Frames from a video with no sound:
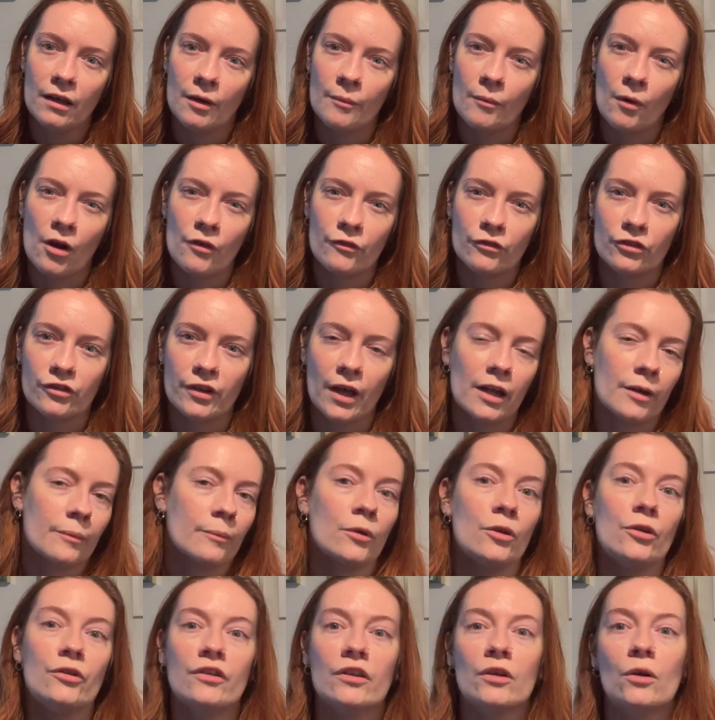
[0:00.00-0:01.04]
I might have just had
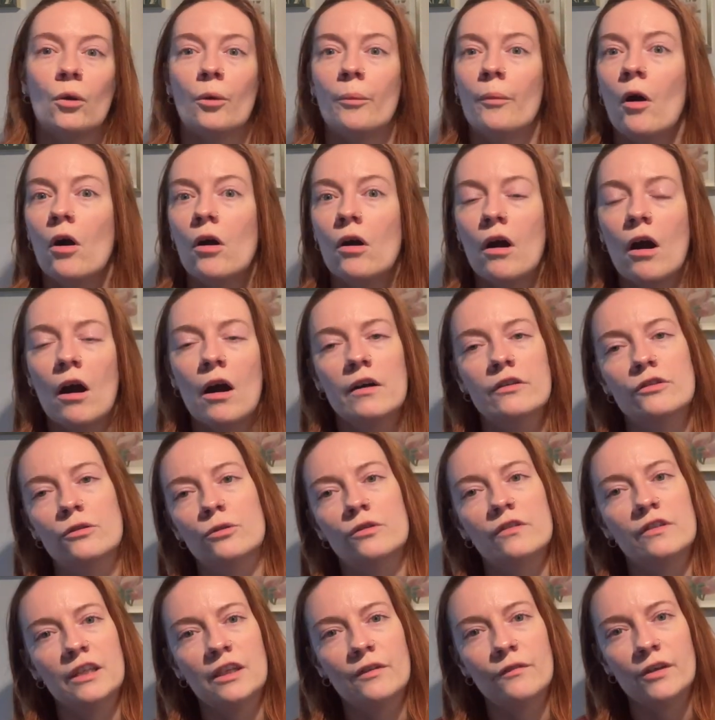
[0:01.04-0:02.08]
music or podcasts or
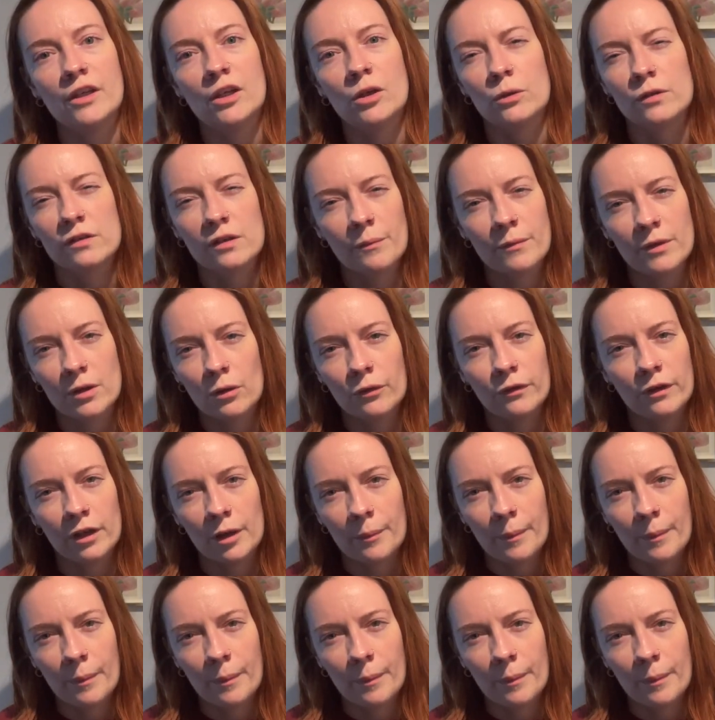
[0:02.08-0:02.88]
T V or something on in